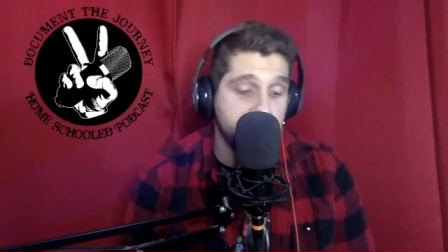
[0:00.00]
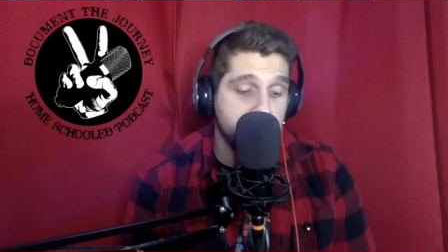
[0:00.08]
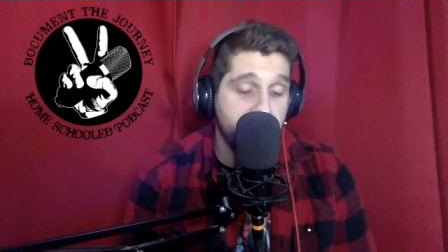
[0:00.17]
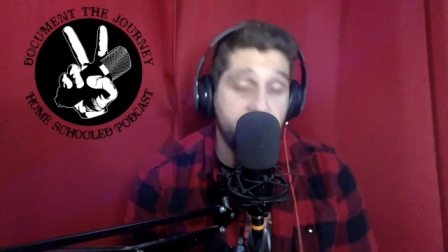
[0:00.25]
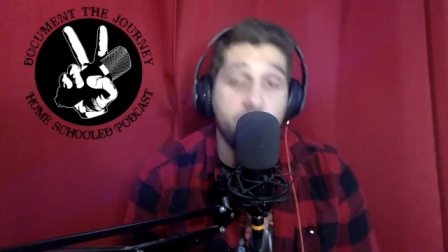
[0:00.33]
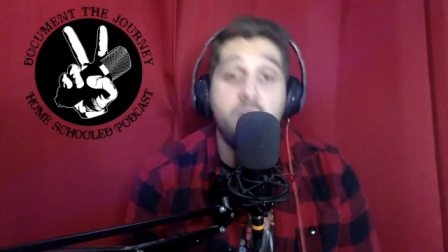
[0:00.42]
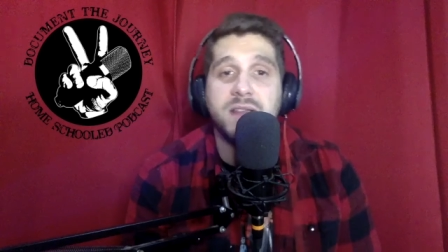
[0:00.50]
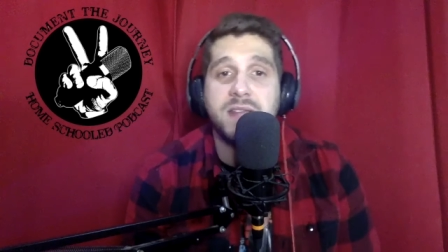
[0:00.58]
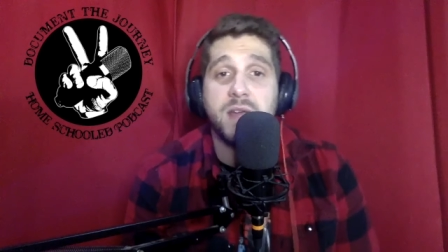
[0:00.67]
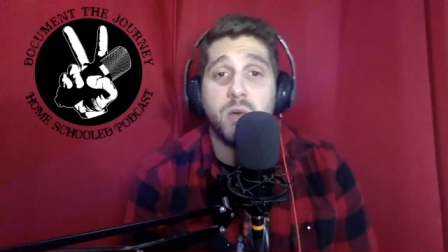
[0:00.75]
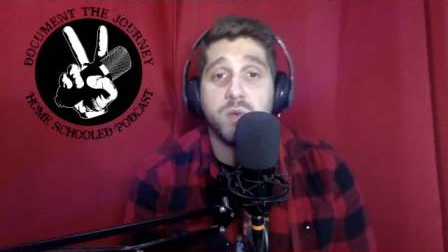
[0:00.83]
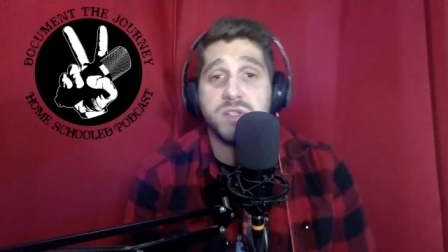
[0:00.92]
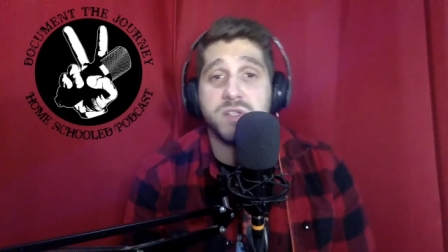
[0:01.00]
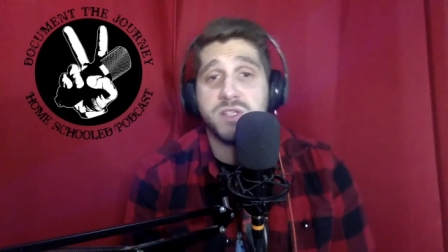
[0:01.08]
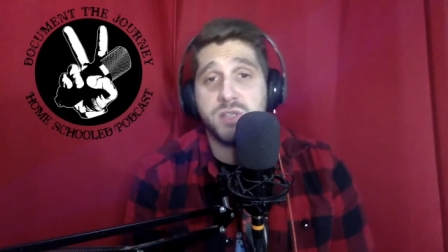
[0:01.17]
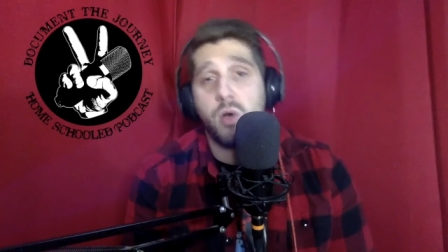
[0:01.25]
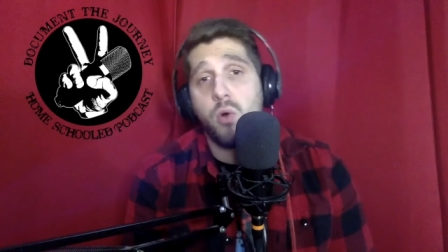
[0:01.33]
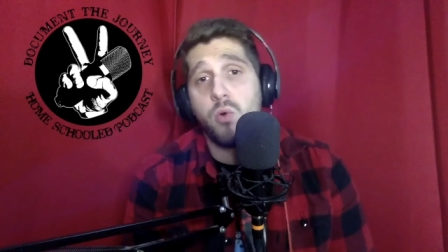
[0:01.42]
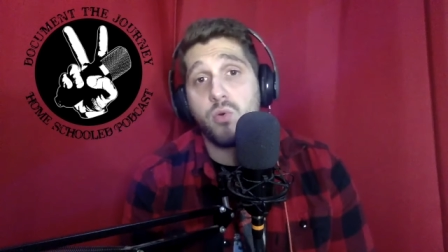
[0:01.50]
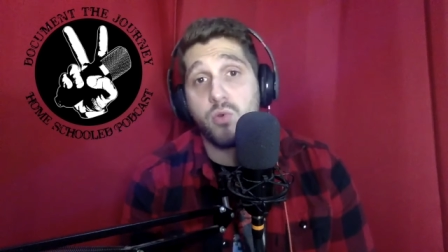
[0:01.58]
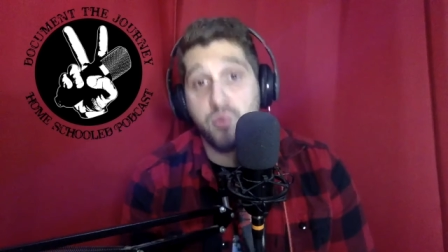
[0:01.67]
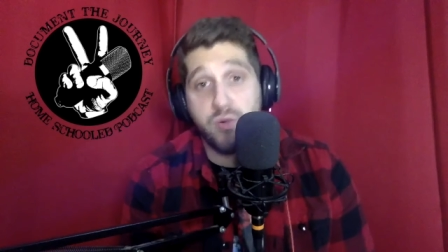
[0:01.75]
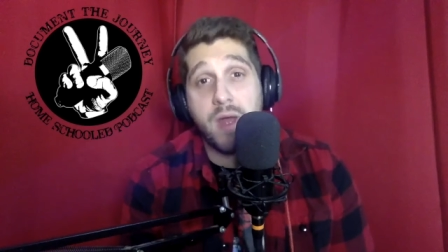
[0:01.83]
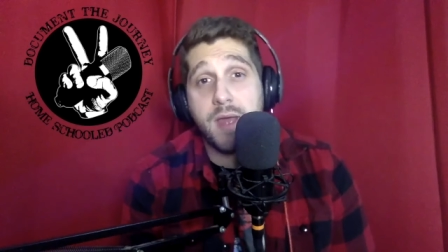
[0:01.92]
if your idea was so
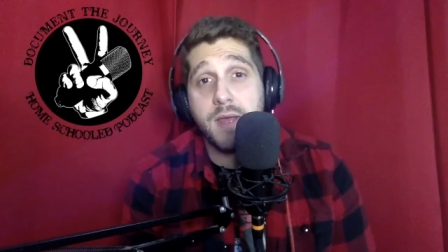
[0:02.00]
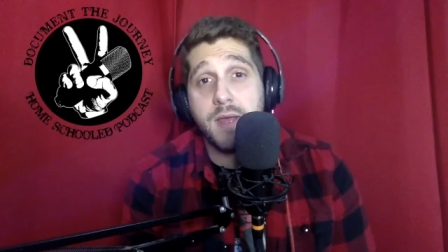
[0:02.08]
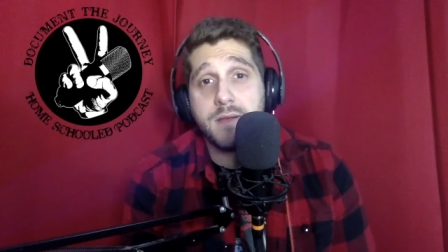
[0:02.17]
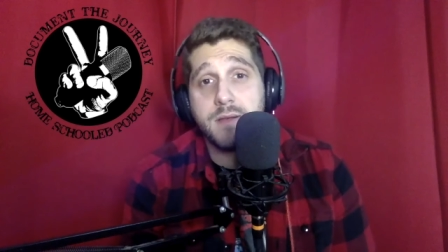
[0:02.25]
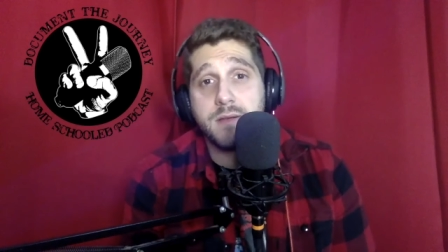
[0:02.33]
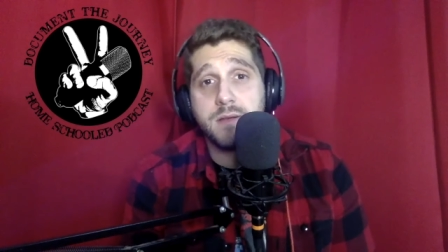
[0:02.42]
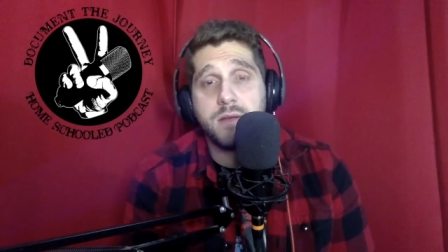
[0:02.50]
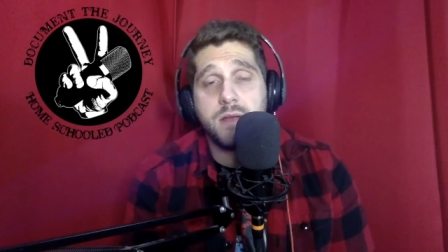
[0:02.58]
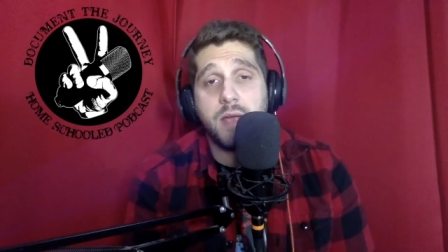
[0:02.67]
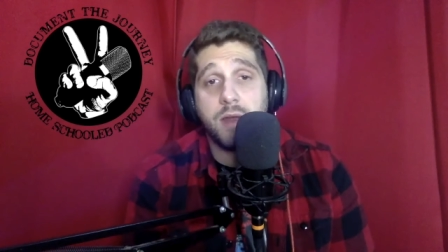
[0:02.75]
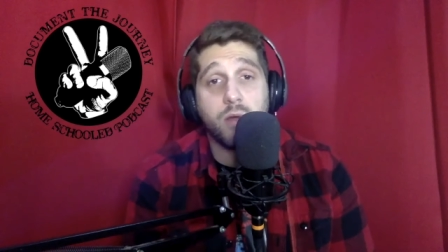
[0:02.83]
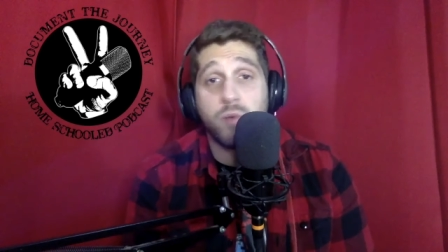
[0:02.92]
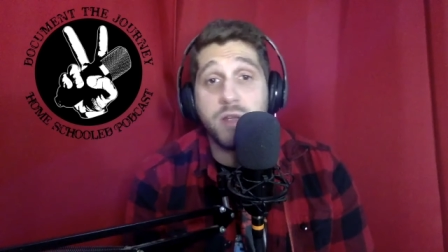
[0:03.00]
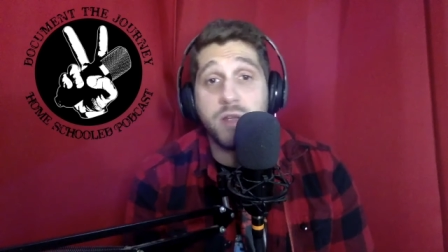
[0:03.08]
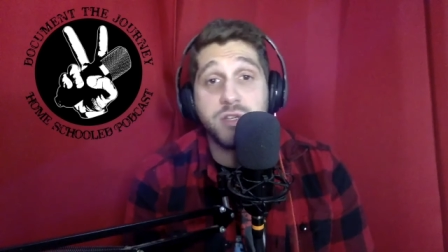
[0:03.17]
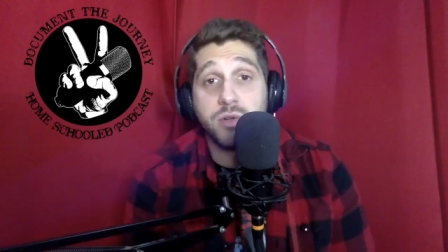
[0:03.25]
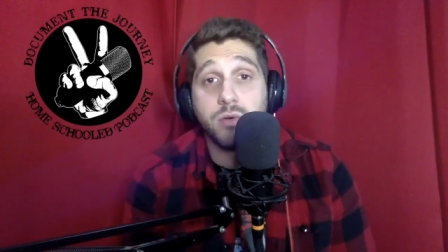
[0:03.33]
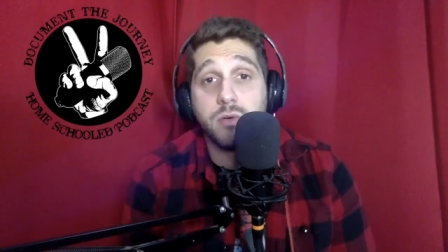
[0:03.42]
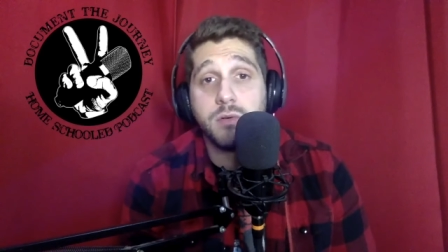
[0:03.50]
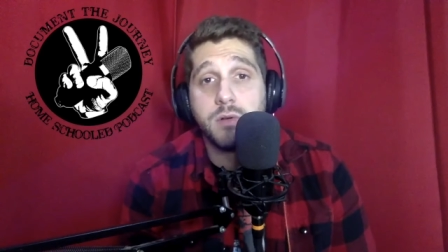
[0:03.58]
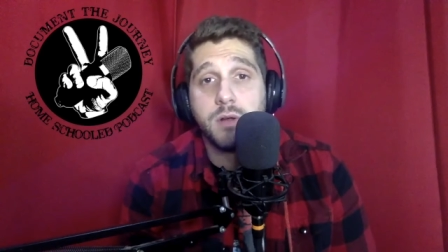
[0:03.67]
great and original